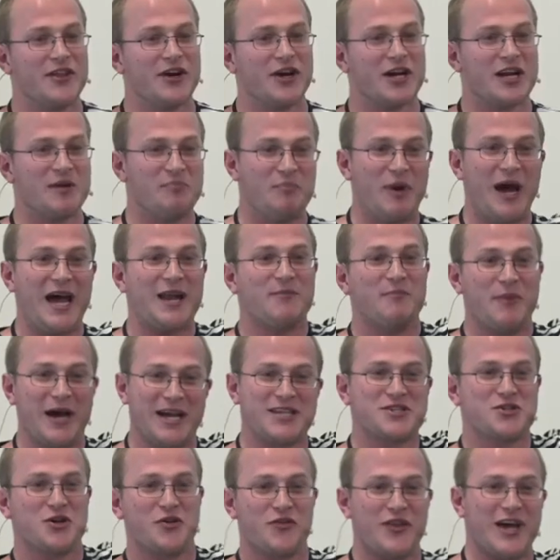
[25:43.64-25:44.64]
then I can pattern
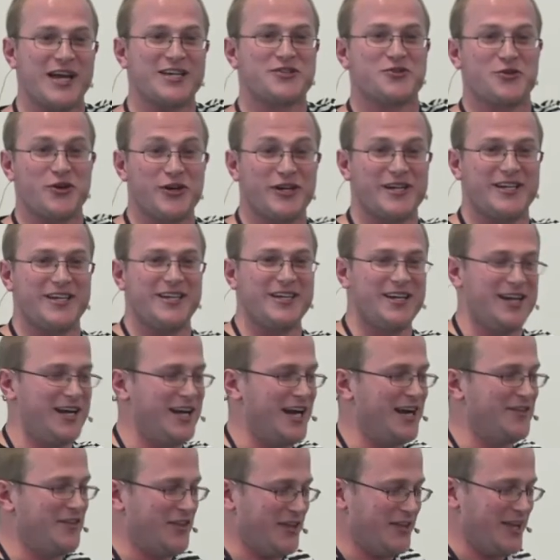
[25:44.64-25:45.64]
match on that tree,
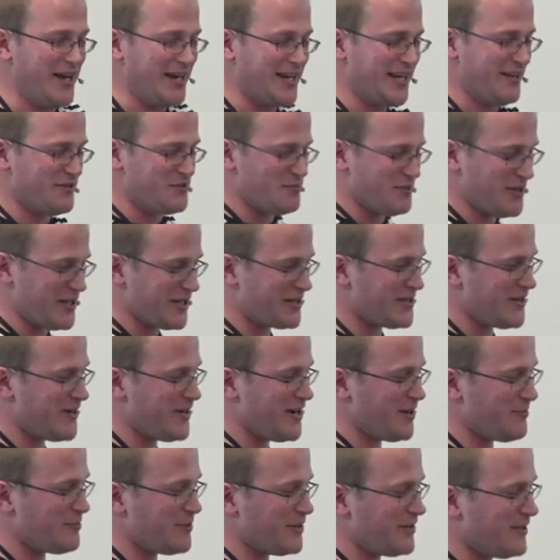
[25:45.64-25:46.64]
and then that gives me the
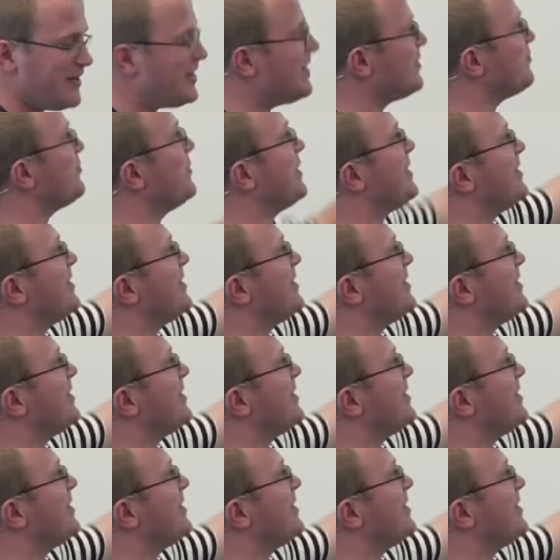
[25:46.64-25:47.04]
type, and, and we